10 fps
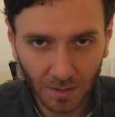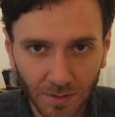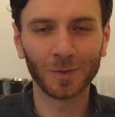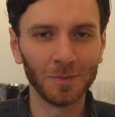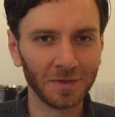
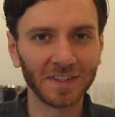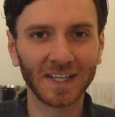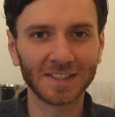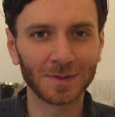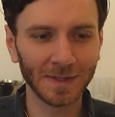We're moving
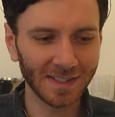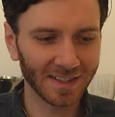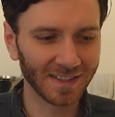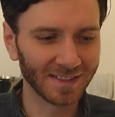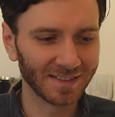next week,
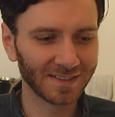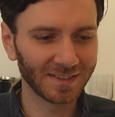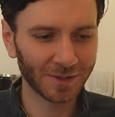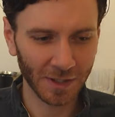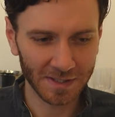and
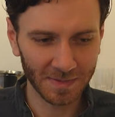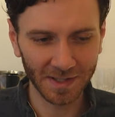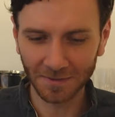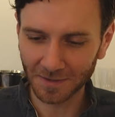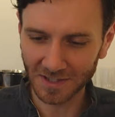trust me,
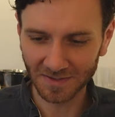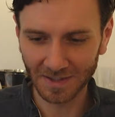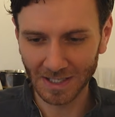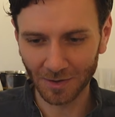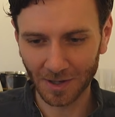the first
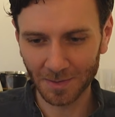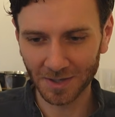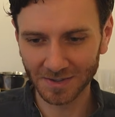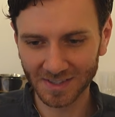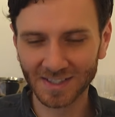video I
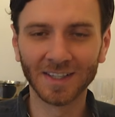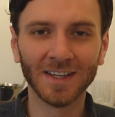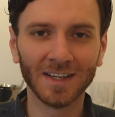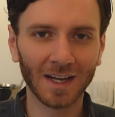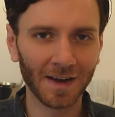post
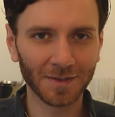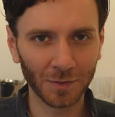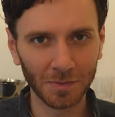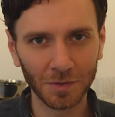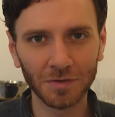after
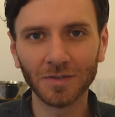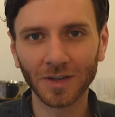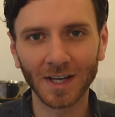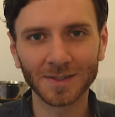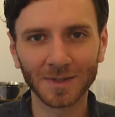we move, you
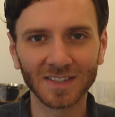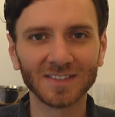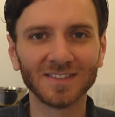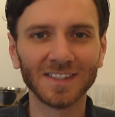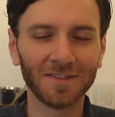guys will
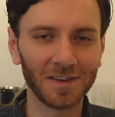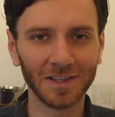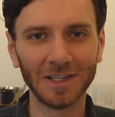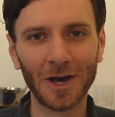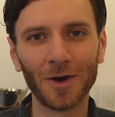
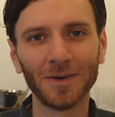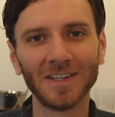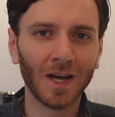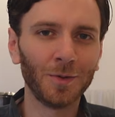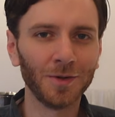definitely know.
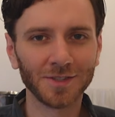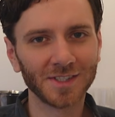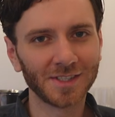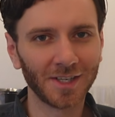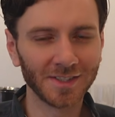I won't
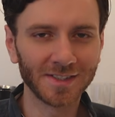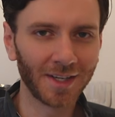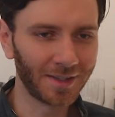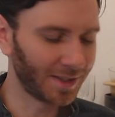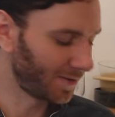just start
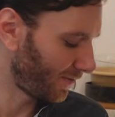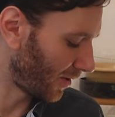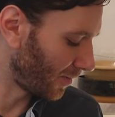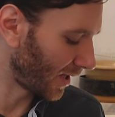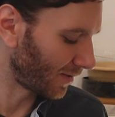subtly
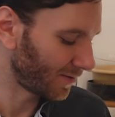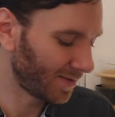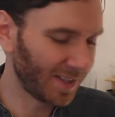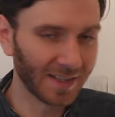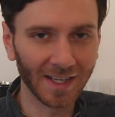filming
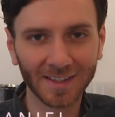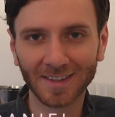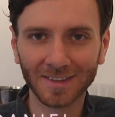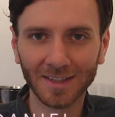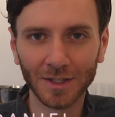in
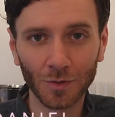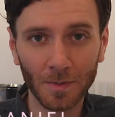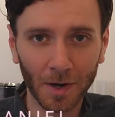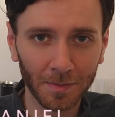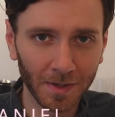like a new
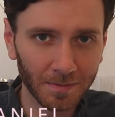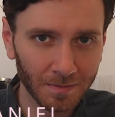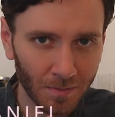apartment.